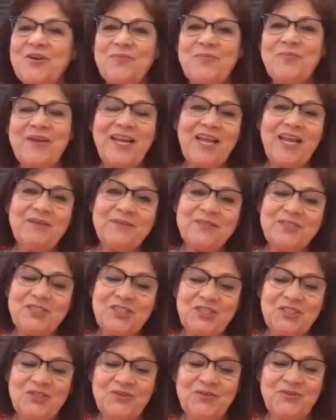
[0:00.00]
know, being able
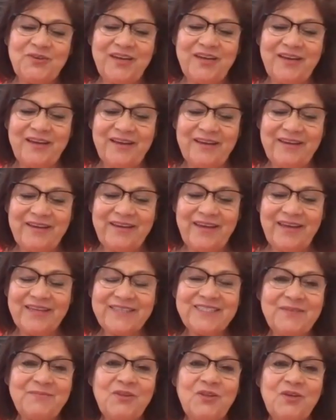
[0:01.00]
to get
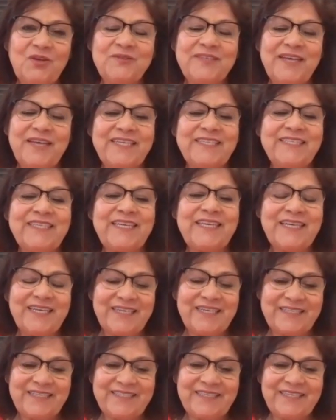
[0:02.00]
some of those
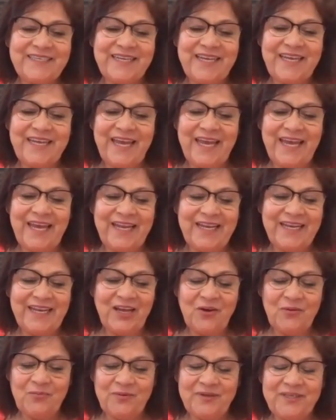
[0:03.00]
ideas and again,
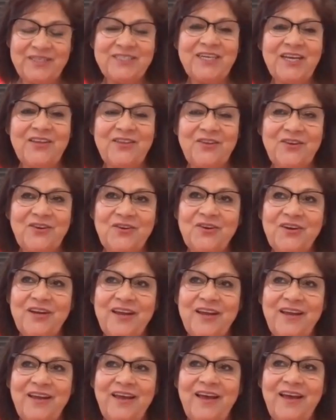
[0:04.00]
help each other,
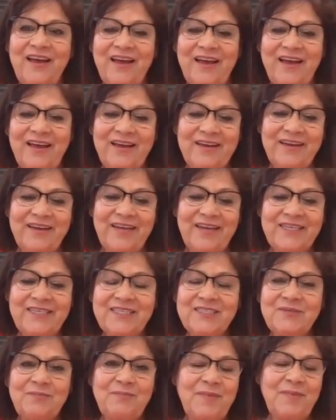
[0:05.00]
it
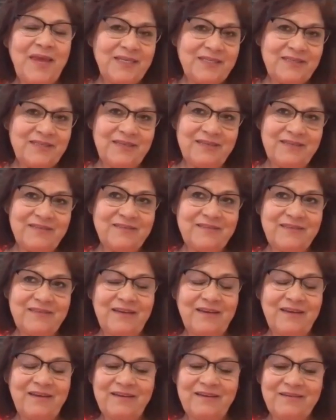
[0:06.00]
just makes us
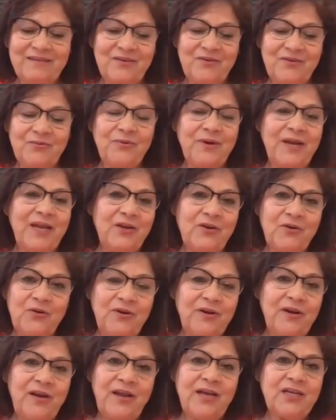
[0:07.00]
a greater
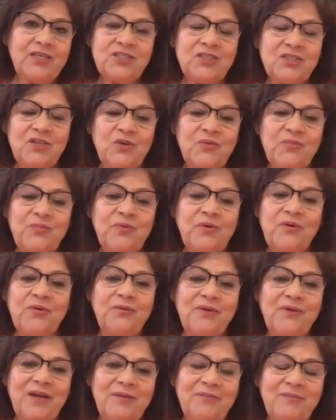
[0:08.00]
national
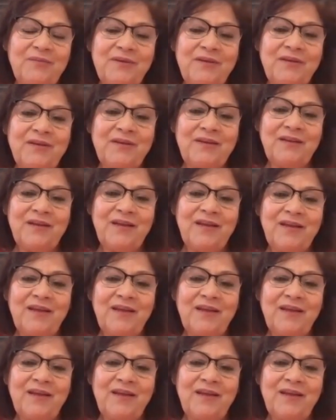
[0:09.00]
program. And